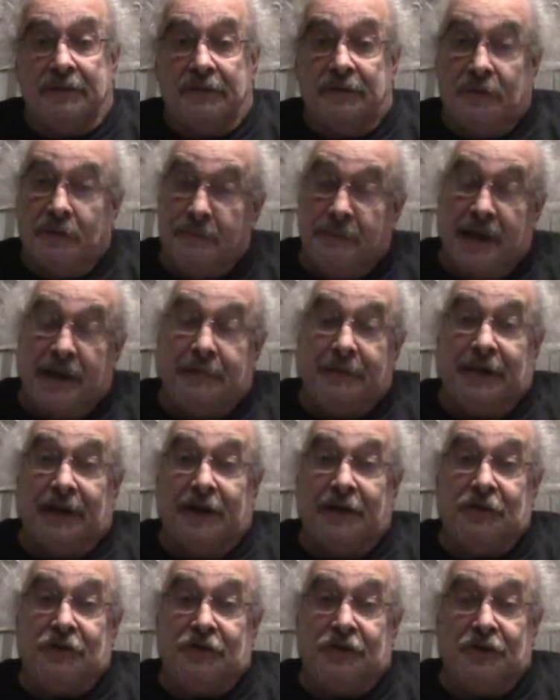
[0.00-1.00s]
Or well, maybe
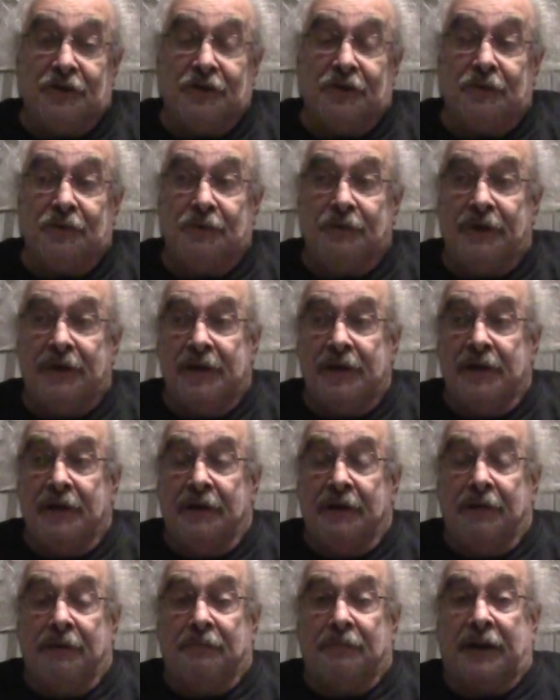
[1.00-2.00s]
I do,
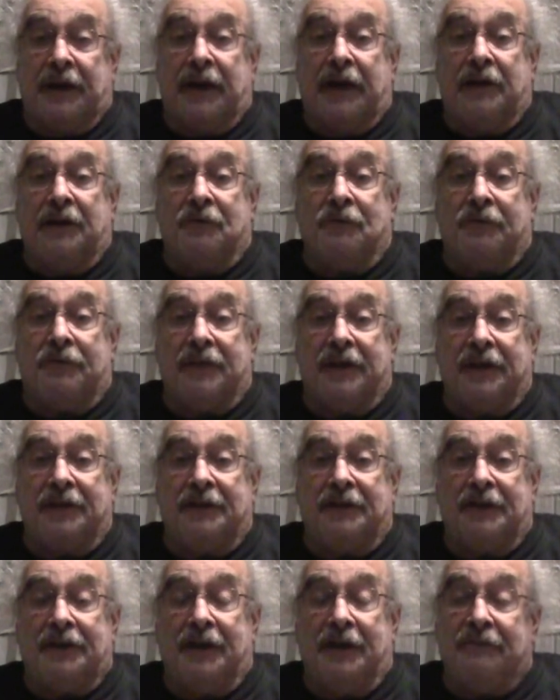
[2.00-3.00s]
but I don't think
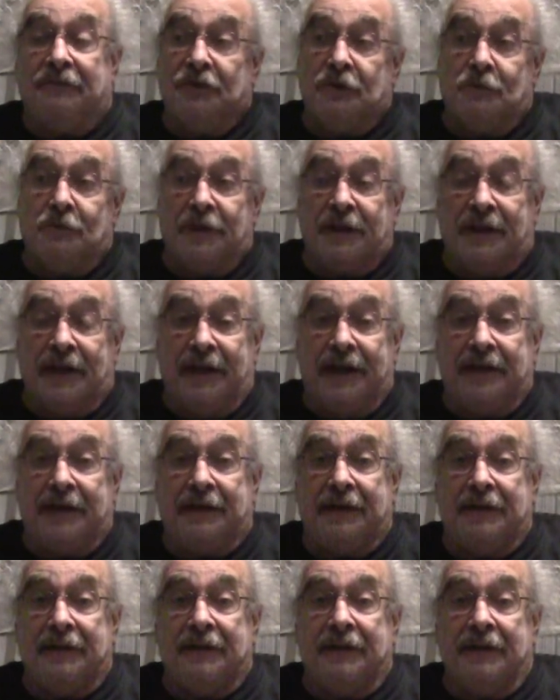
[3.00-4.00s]
the governor would like
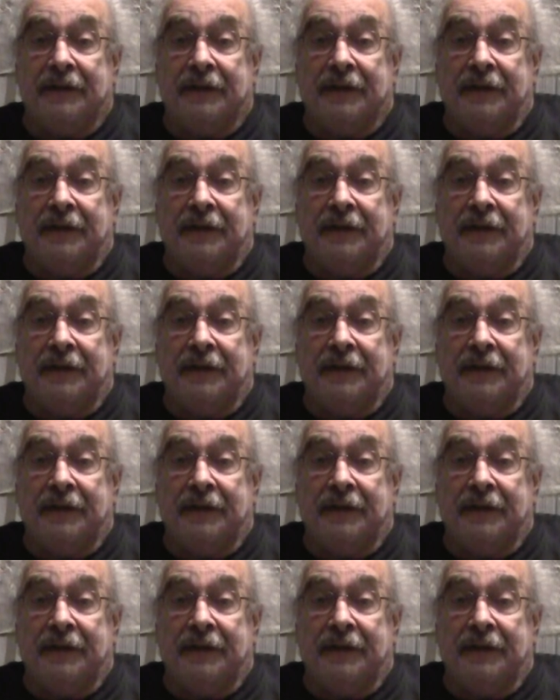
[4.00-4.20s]
it,